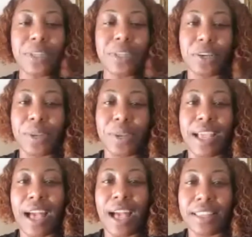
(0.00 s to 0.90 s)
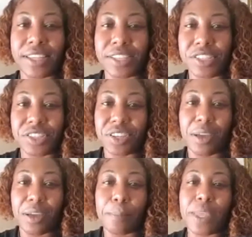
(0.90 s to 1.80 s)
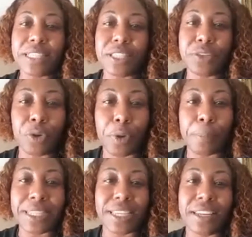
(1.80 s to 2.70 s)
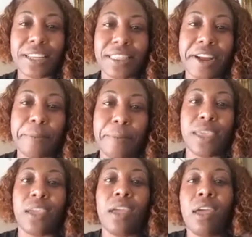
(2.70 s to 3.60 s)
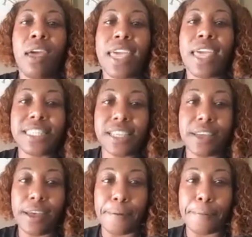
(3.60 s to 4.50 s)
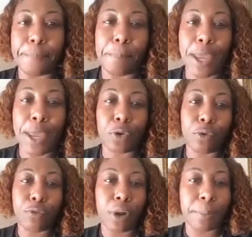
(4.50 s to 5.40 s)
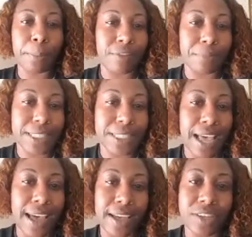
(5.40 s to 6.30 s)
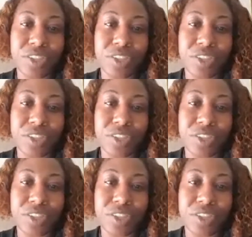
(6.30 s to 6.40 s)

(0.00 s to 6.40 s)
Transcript: Gwinnett College. It's neuromuscular therapy. It's a medical form of massage.